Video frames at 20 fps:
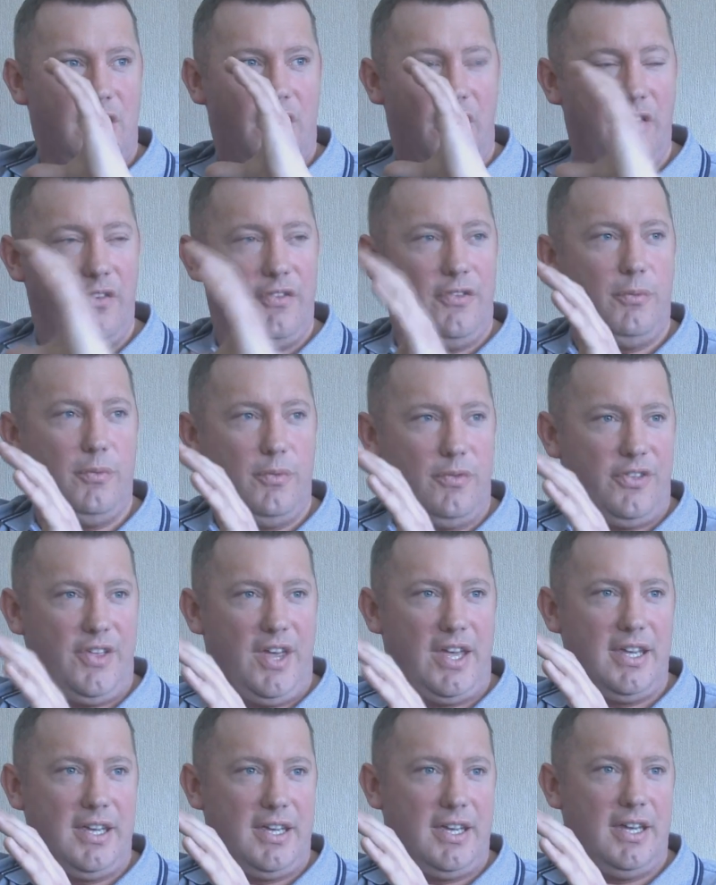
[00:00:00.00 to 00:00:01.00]
of
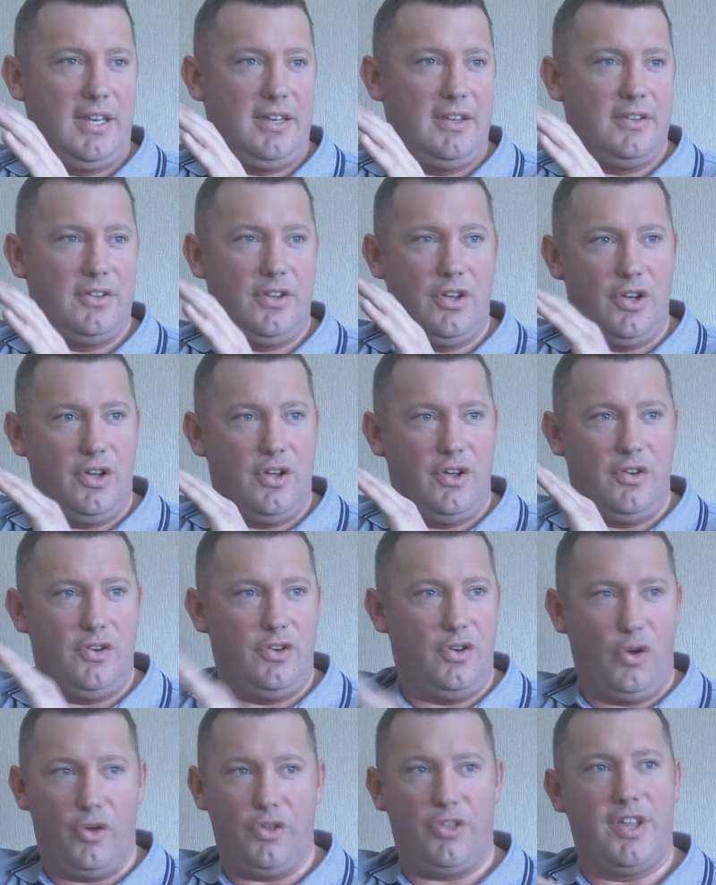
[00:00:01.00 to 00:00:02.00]
thinking that
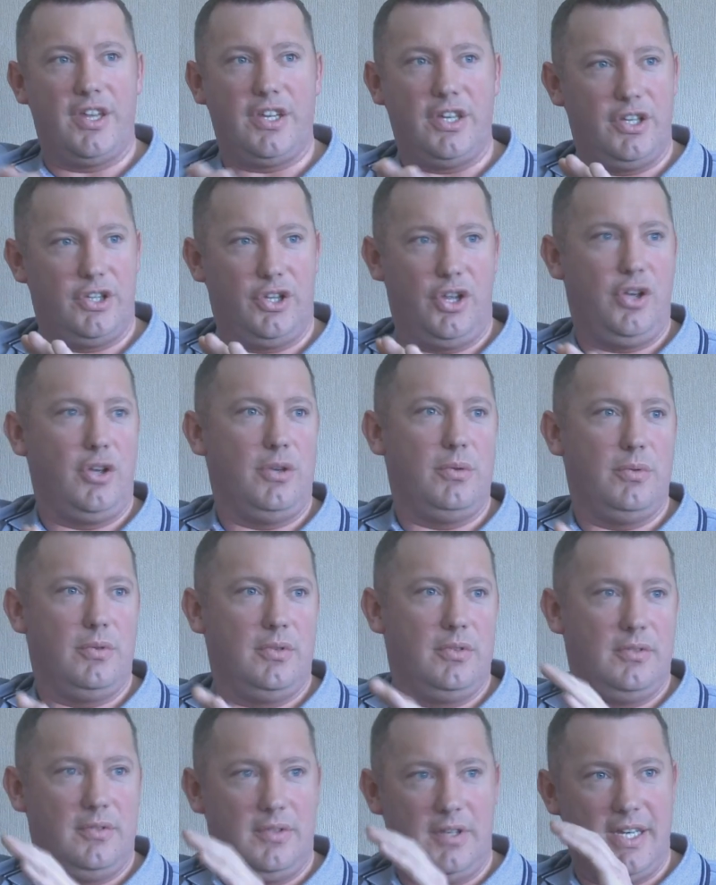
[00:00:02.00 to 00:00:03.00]
nothing you do
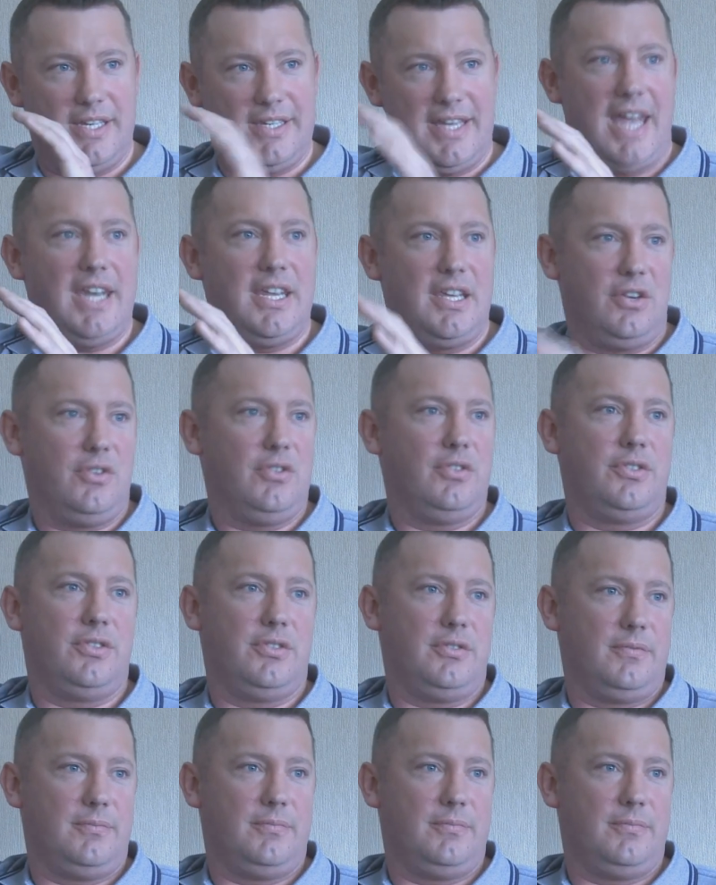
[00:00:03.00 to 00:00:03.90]
is any good.